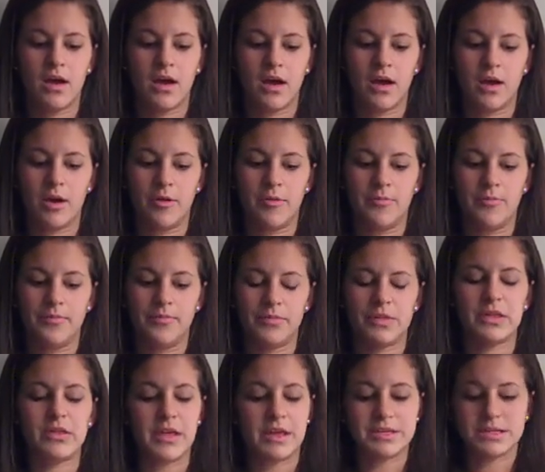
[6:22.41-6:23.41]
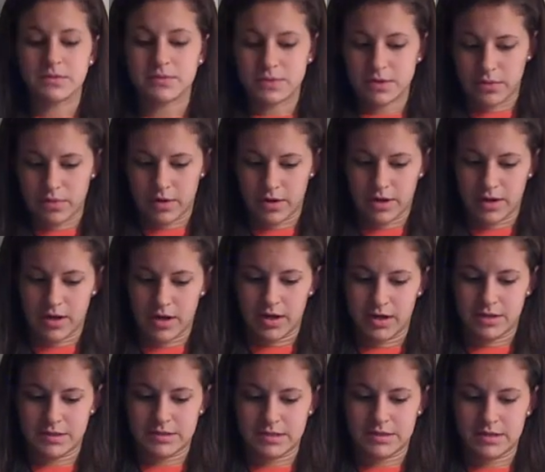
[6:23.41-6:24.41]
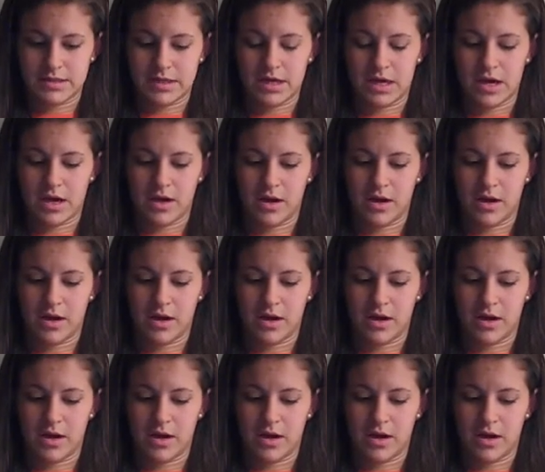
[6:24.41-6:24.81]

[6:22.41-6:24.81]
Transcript: The lesson was organized.